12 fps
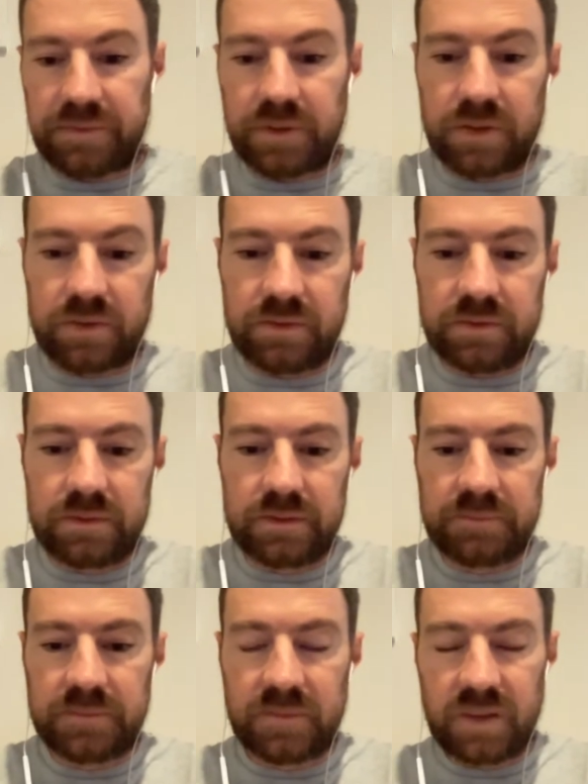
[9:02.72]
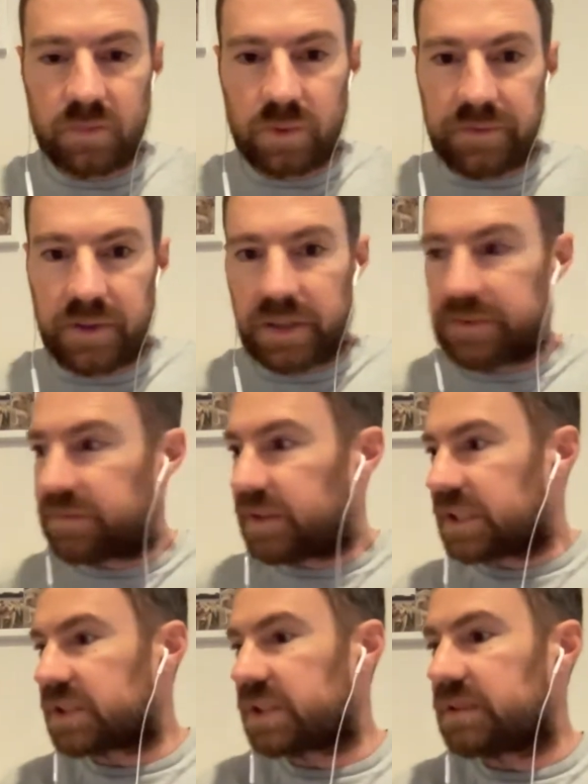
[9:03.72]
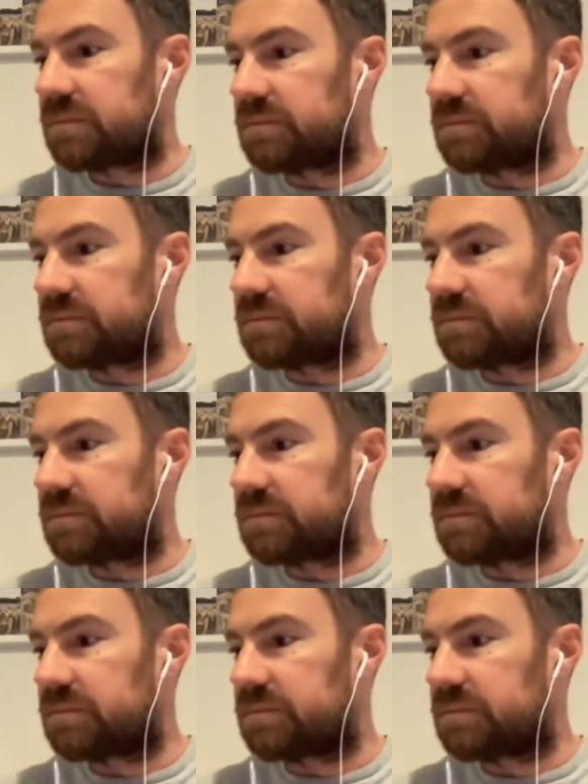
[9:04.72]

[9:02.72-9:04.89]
few, were very fresh.